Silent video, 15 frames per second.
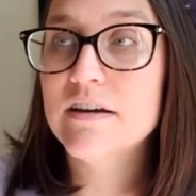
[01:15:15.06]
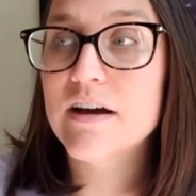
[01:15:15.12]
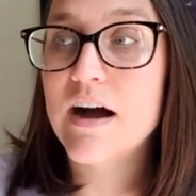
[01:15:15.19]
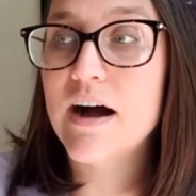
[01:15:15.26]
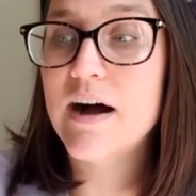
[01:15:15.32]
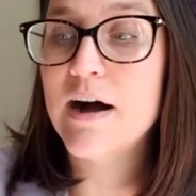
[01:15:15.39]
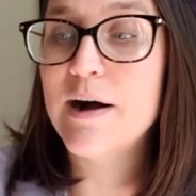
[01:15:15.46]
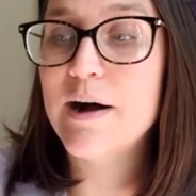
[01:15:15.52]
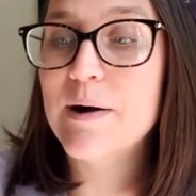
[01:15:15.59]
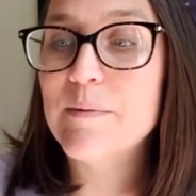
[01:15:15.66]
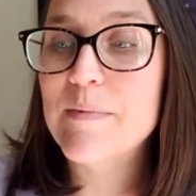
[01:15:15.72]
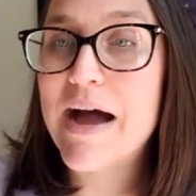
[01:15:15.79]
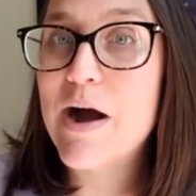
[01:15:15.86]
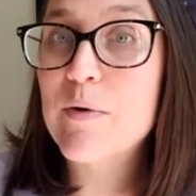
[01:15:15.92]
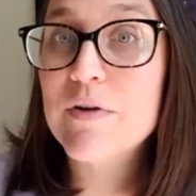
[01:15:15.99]
how
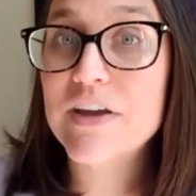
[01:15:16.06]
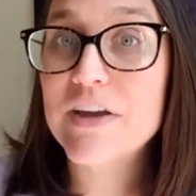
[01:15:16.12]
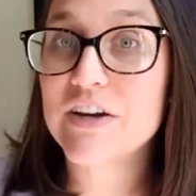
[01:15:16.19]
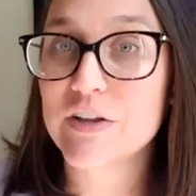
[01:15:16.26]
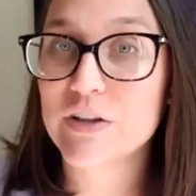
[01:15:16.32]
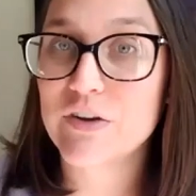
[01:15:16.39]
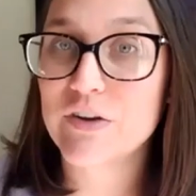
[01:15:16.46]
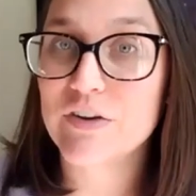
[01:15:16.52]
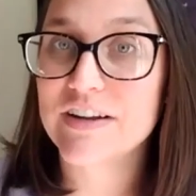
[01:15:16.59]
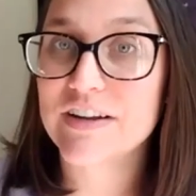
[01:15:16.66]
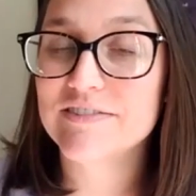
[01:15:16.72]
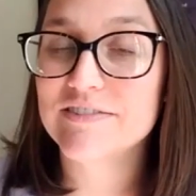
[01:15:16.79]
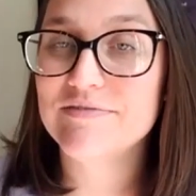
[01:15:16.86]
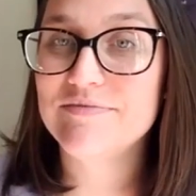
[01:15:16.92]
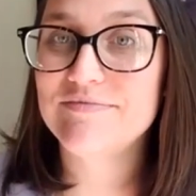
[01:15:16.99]
are they going to learn it?
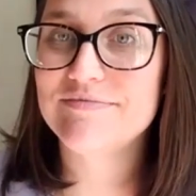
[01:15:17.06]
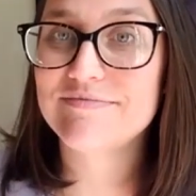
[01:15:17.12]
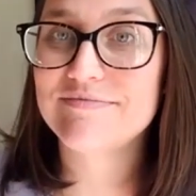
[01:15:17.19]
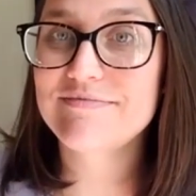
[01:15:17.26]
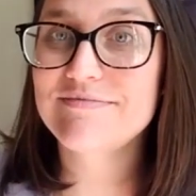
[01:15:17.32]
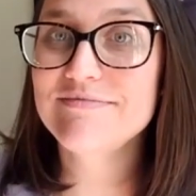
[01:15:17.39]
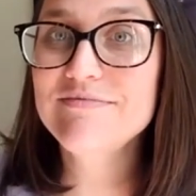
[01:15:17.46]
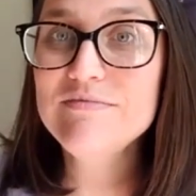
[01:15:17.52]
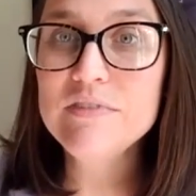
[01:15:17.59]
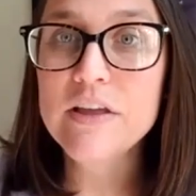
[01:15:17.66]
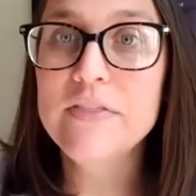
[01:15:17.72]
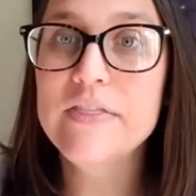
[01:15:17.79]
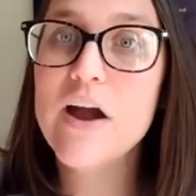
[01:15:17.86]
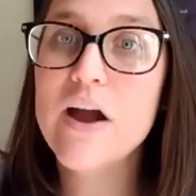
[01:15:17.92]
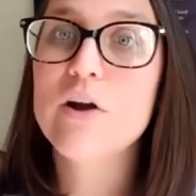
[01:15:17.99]

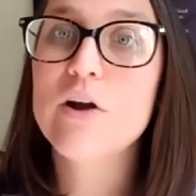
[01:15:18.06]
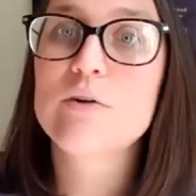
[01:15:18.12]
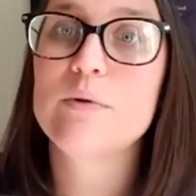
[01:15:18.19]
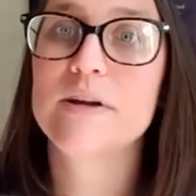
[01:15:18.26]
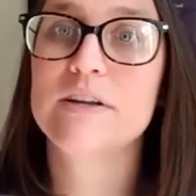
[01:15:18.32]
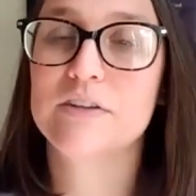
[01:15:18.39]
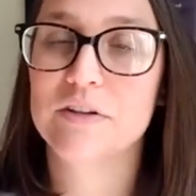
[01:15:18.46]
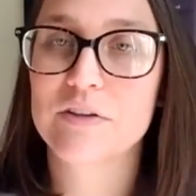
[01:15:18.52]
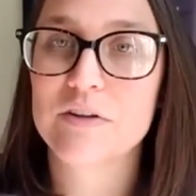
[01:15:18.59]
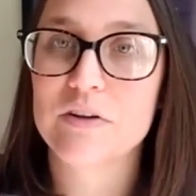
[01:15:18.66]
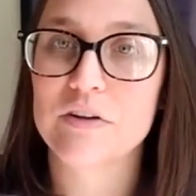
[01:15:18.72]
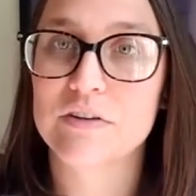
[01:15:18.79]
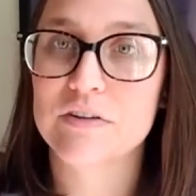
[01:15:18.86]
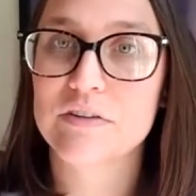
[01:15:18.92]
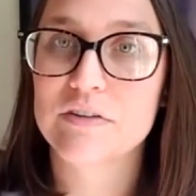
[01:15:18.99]
They aren't going to
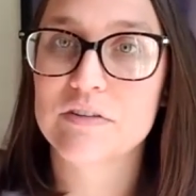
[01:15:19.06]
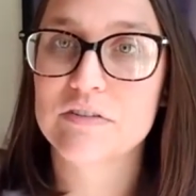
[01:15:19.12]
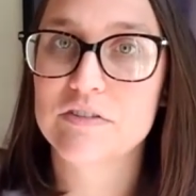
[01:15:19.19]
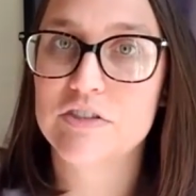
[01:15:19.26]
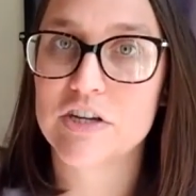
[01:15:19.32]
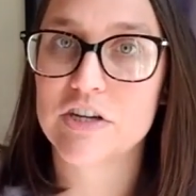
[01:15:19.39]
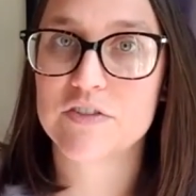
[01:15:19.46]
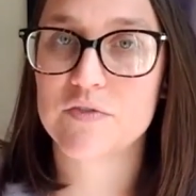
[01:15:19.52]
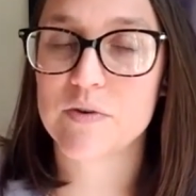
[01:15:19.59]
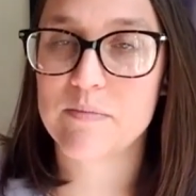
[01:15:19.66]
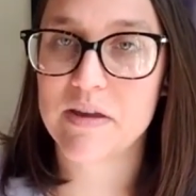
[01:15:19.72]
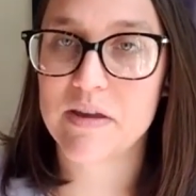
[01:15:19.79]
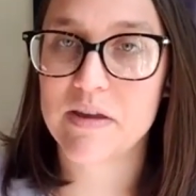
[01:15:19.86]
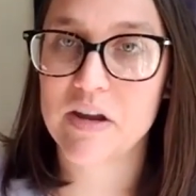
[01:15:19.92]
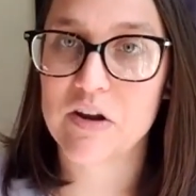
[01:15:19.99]
learn just
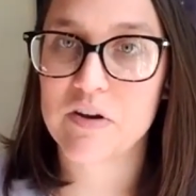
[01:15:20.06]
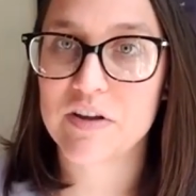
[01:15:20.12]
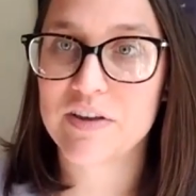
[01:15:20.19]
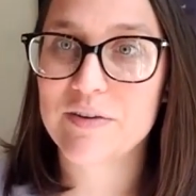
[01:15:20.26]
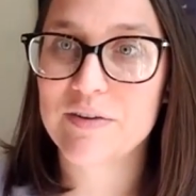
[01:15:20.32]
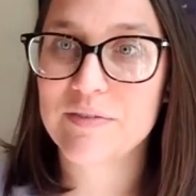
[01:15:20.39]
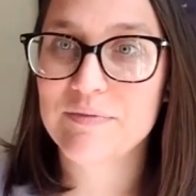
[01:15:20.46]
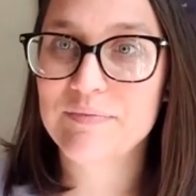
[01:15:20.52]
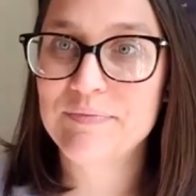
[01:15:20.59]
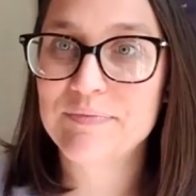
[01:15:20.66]
from hearing you.